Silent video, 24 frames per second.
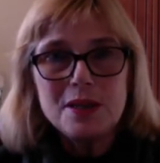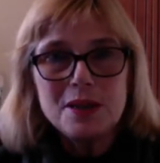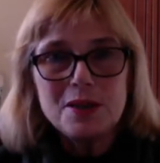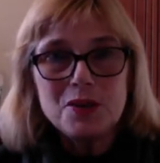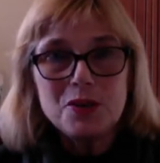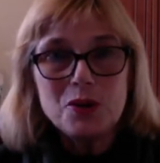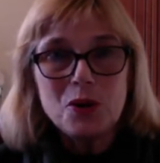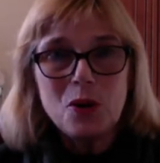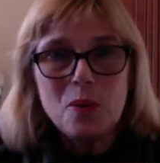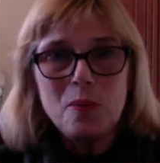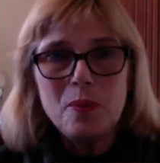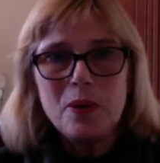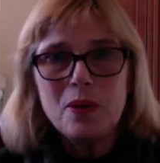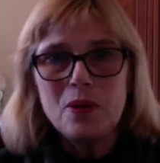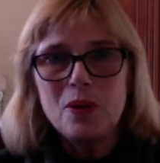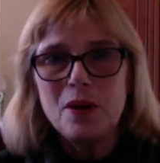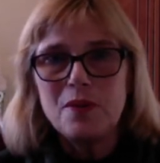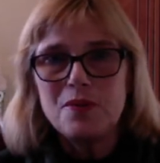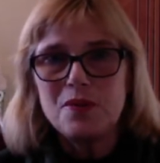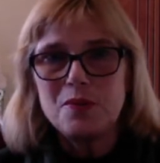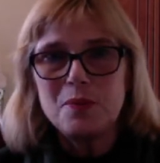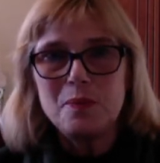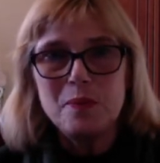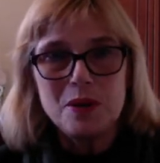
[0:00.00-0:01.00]
and Scorpio
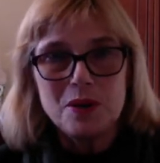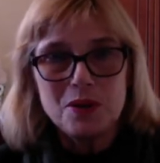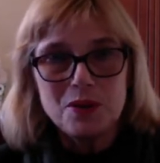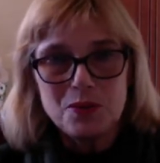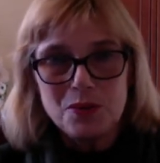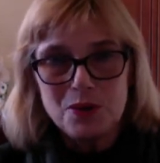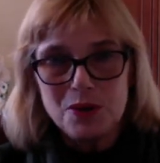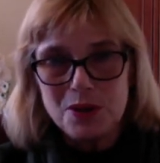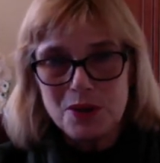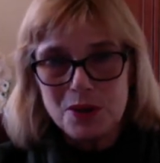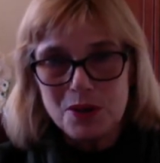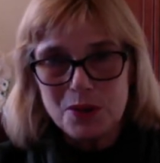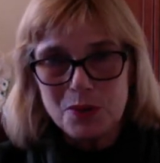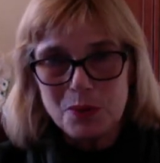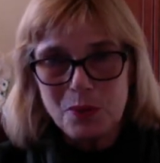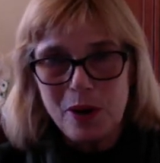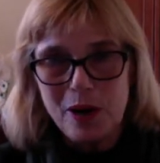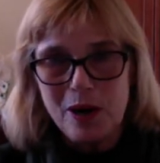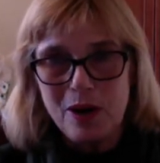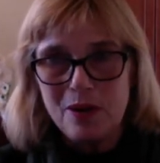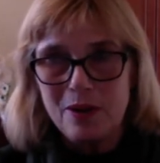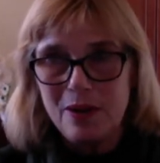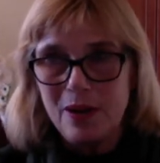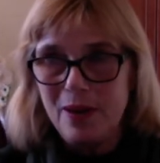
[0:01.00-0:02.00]
loves mysteries as well,